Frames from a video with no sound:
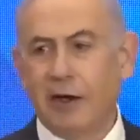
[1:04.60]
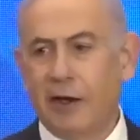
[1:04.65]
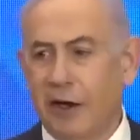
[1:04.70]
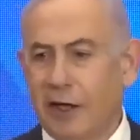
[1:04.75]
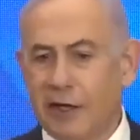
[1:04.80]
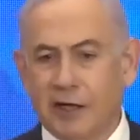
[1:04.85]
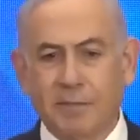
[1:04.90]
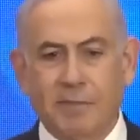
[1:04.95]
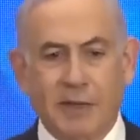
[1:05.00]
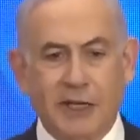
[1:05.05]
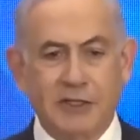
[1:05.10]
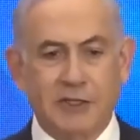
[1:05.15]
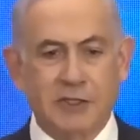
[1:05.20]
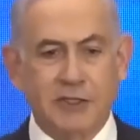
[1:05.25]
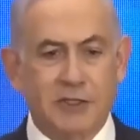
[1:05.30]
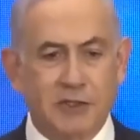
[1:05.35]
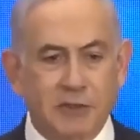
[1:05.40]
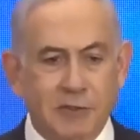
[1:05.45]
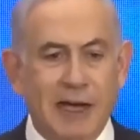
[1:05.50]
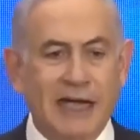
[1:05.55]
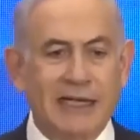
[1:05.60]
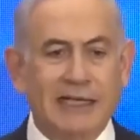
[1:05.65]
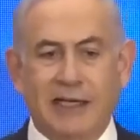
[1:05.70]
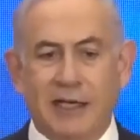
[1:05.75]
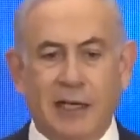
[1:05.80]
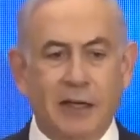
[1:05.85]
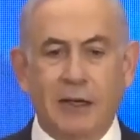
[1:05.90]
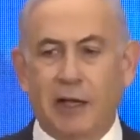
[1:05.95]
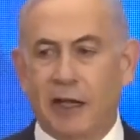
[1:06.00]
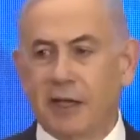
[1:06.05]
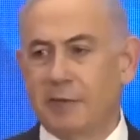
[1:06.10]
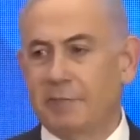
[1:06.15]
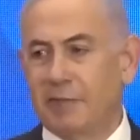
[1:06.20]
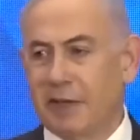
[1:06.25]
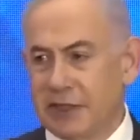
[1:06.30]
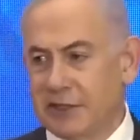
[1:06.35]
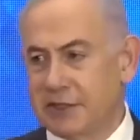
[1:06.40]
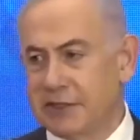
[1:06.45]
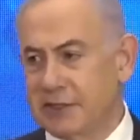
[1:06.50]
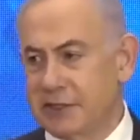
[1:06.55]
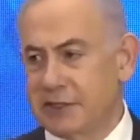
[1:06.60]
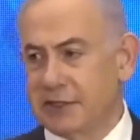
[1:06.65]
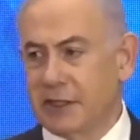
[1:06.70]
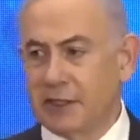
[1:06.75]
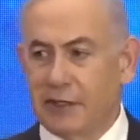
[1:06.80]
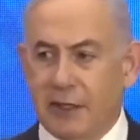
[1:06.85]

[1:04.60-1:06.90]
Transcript: all the patients. You might kill all the patients